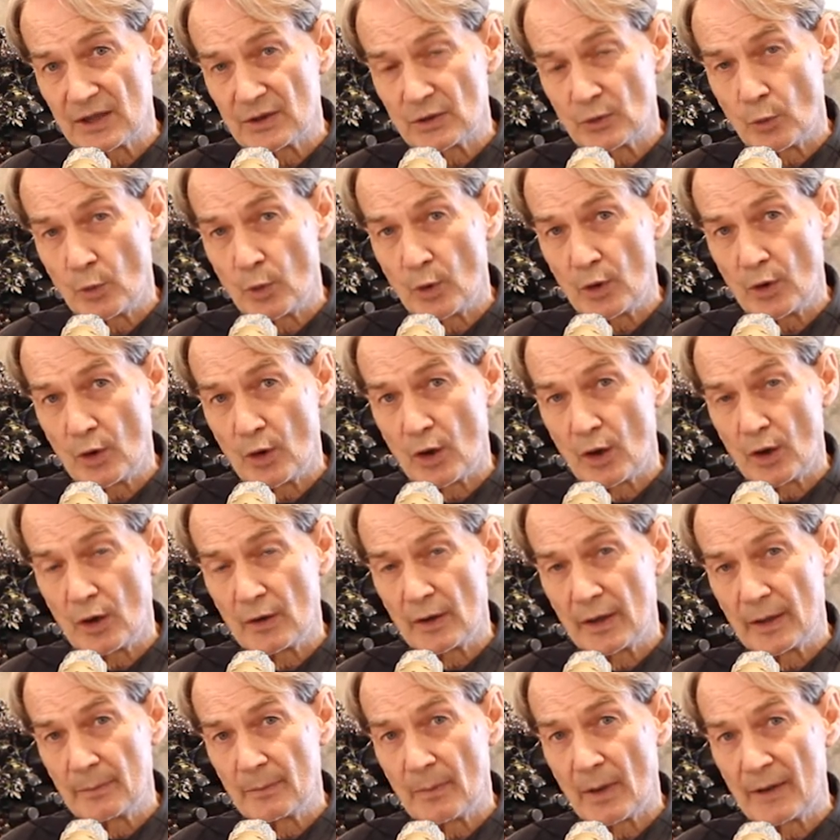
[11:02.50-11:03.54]
at the
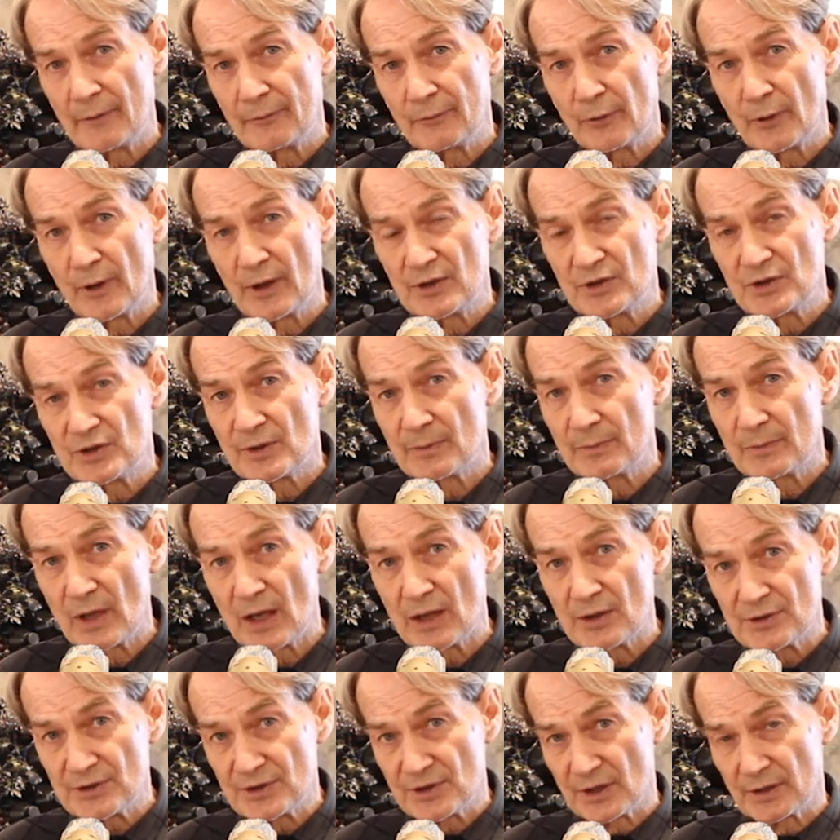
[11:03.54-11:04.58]
Warhol, and my friend Jim
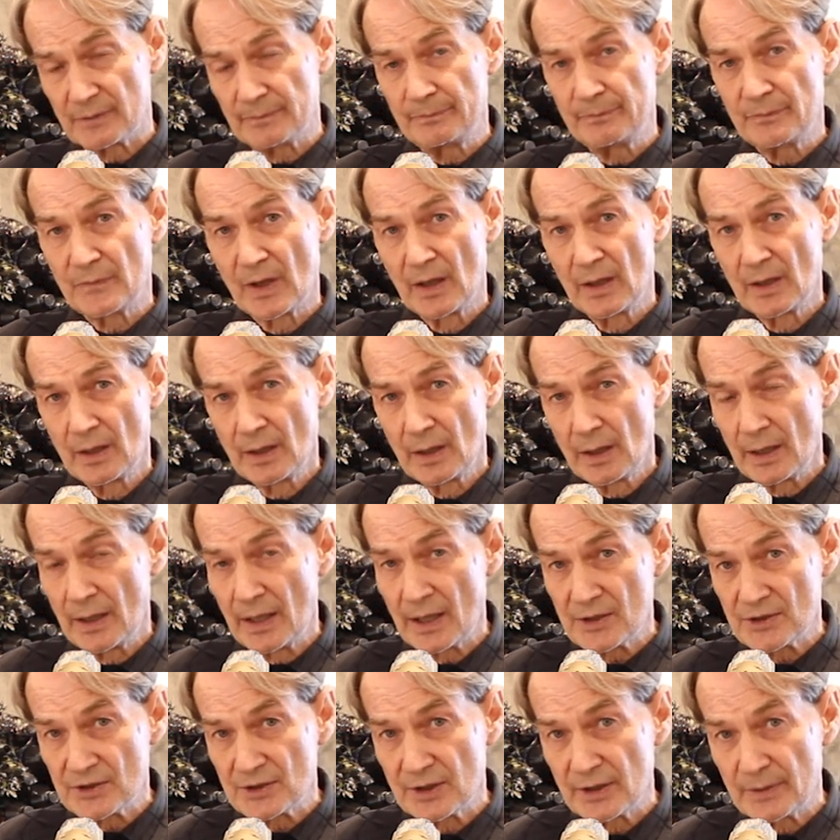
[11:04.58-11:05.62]
Nelson, an
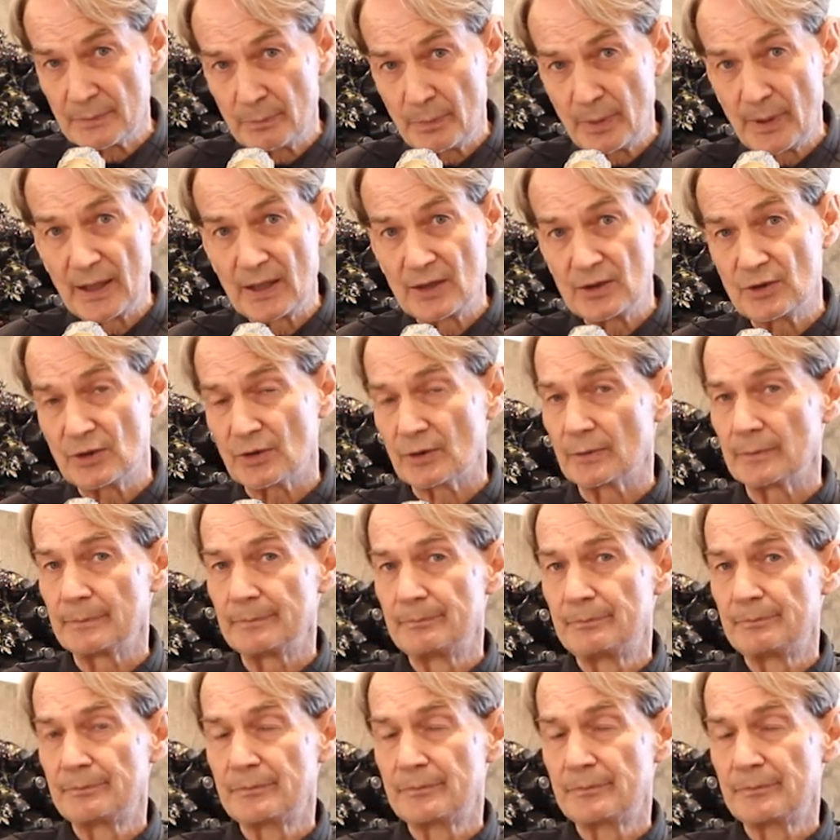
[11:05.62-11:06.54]
excellent painter.